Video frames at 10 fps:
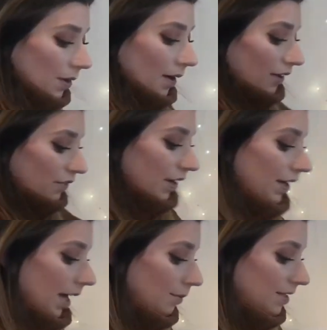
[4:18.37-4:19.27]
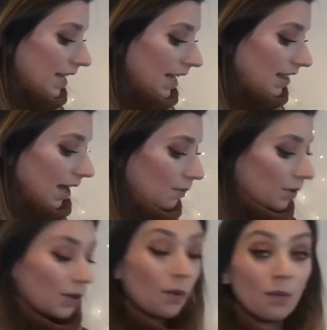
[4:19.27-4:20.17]
I figured I would take that
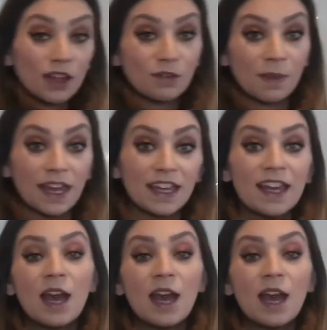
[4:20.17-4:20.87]
one with me.